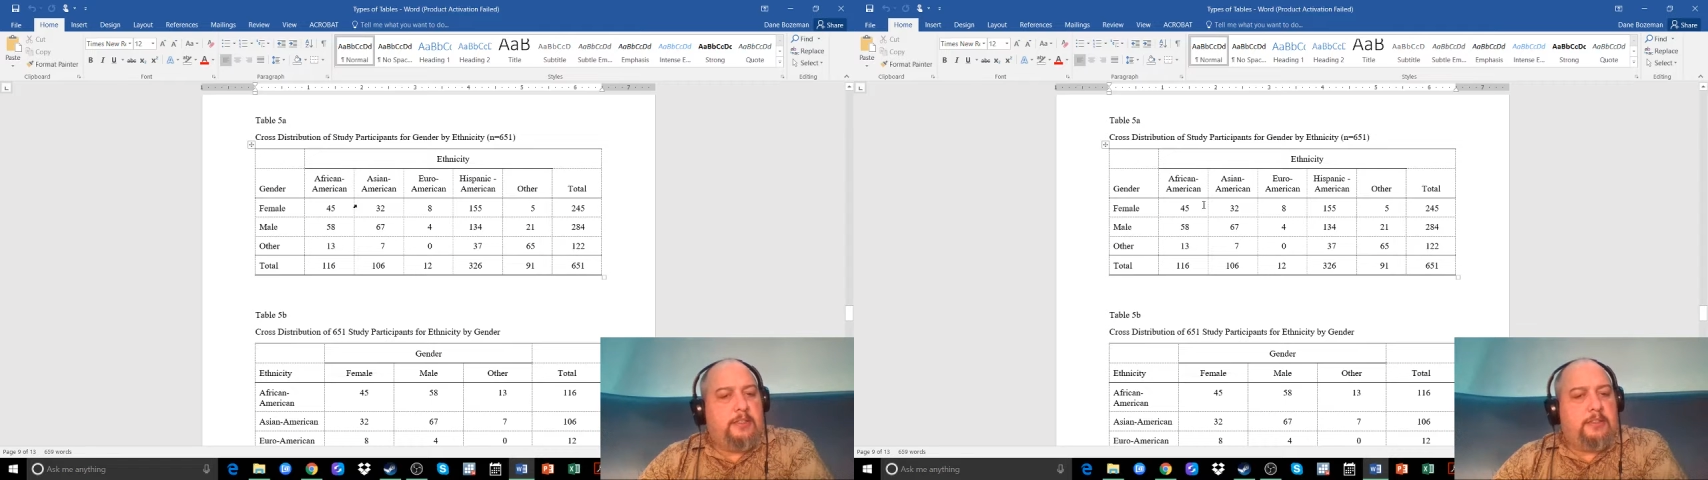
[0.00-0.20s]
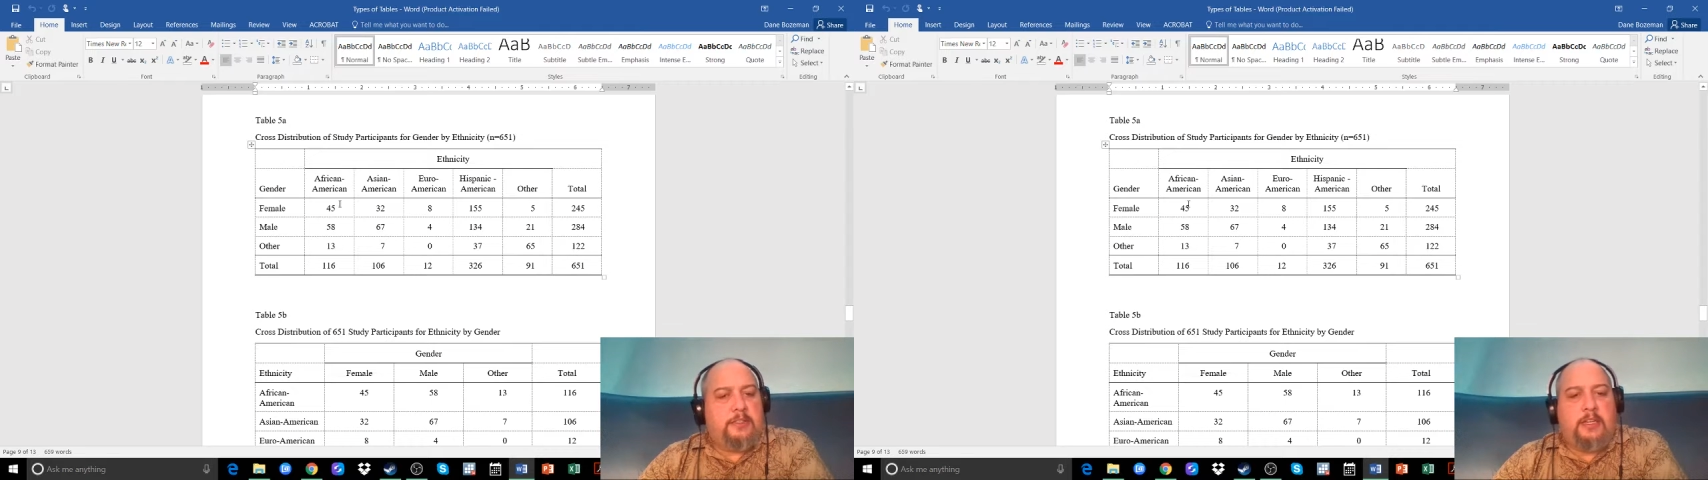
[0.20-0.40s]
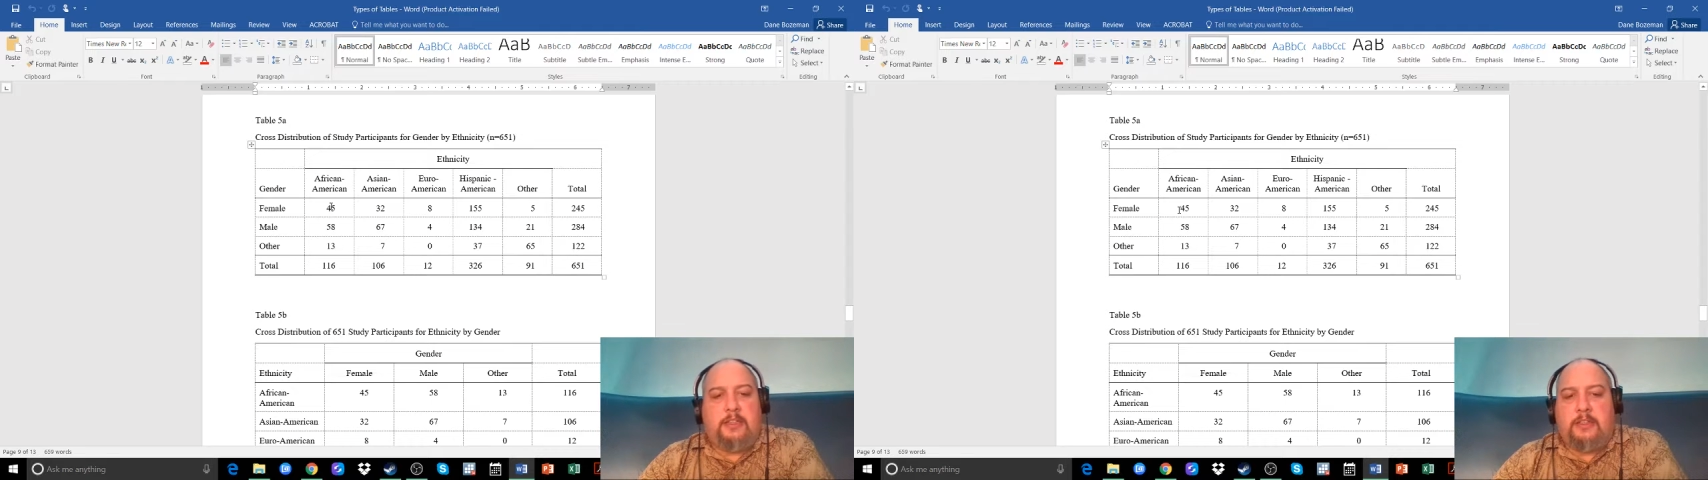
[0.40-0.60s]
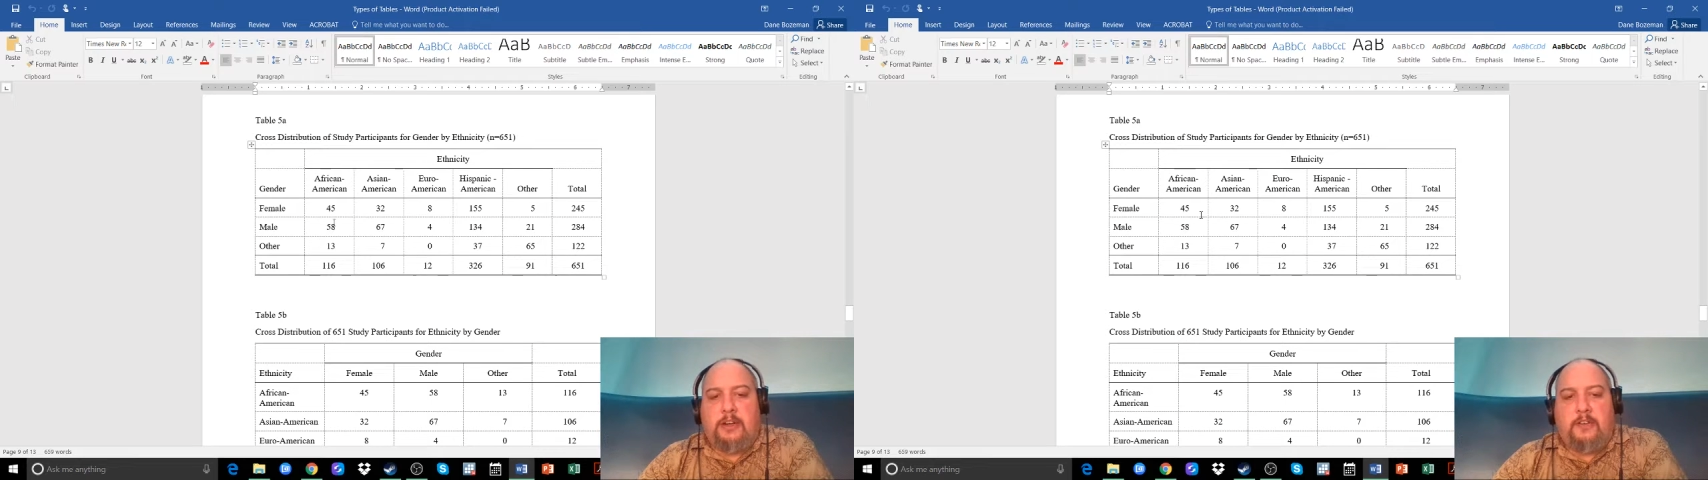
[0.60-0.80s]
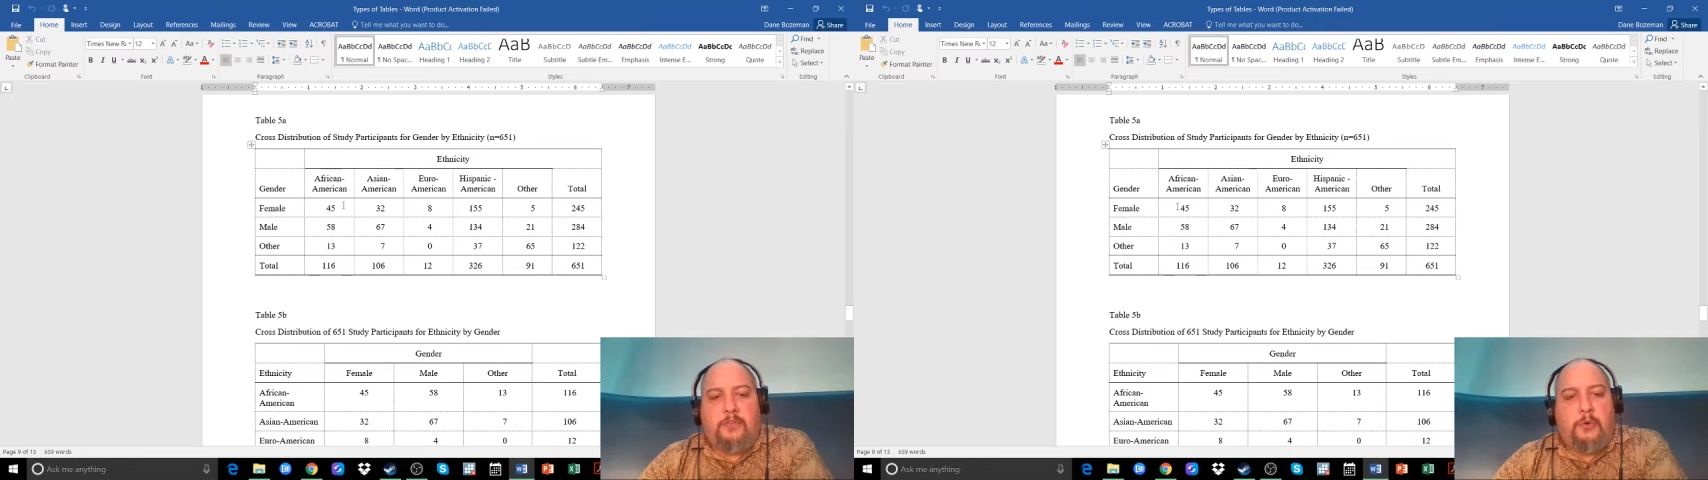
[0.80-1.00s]
It's saying that there
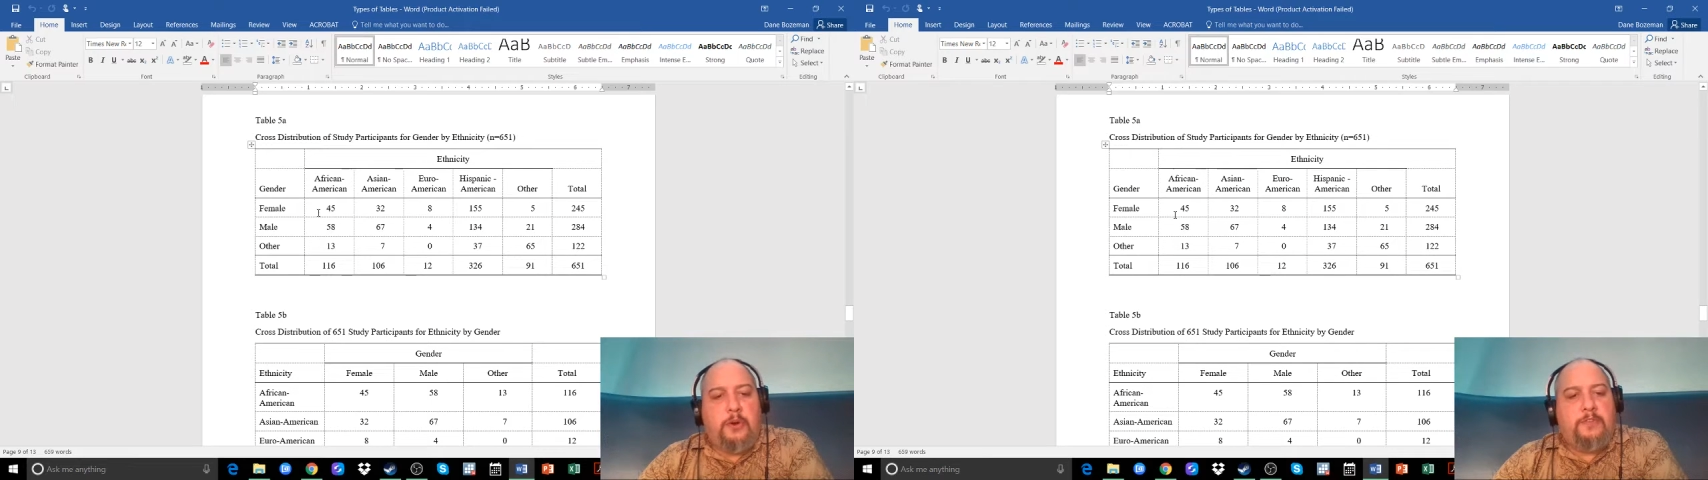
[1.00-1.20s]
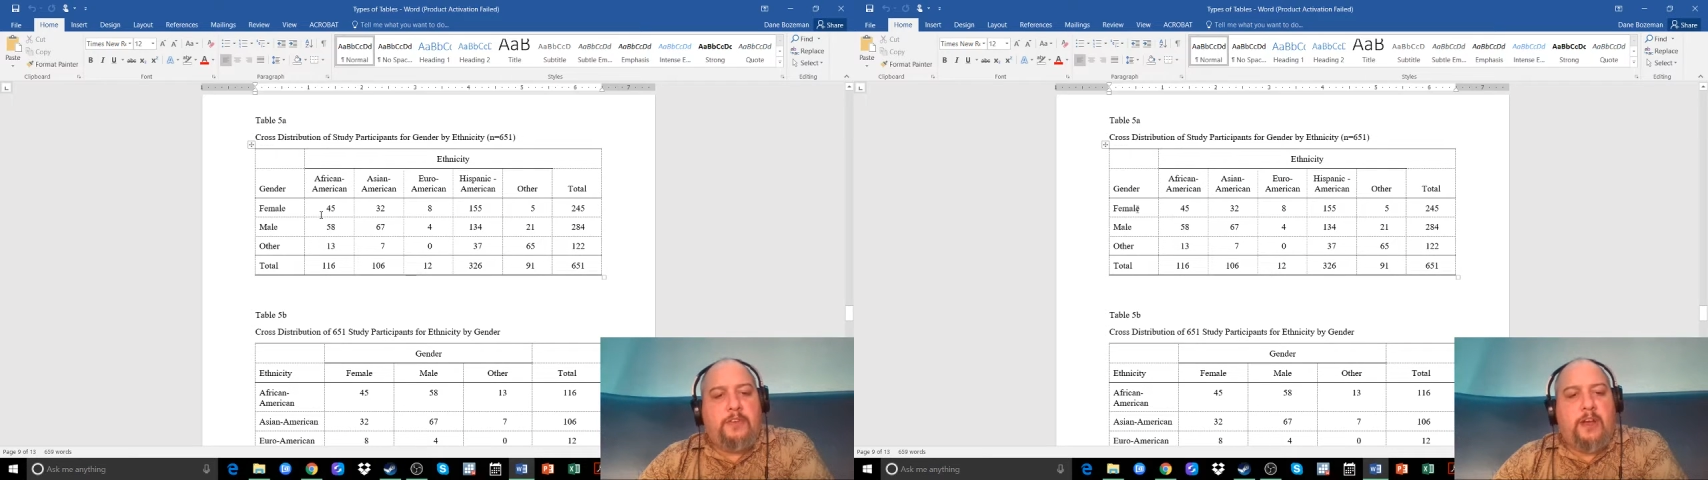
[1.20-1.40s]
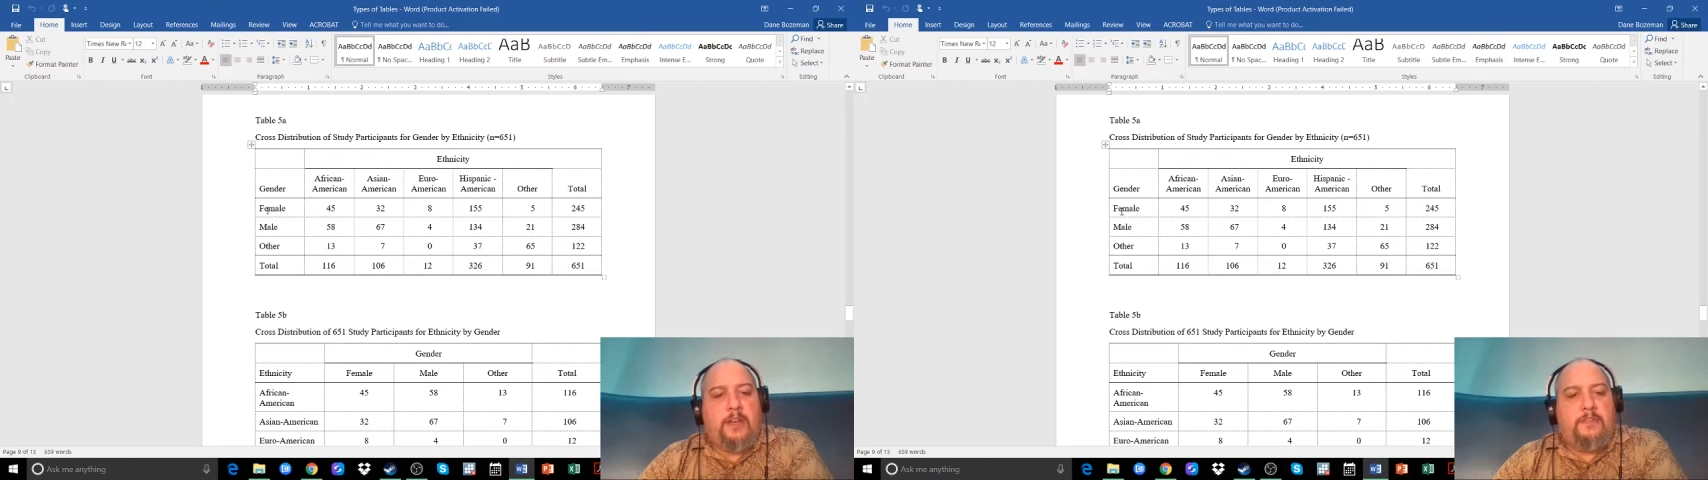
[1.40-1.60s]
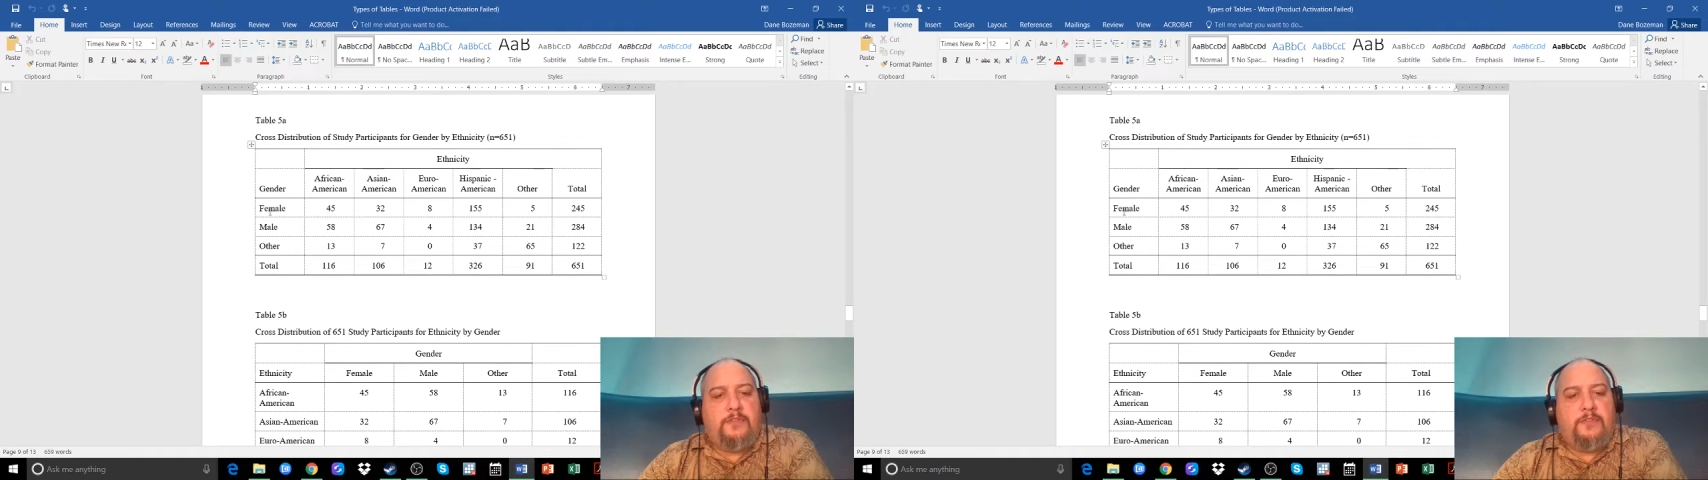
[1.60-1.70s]
are 45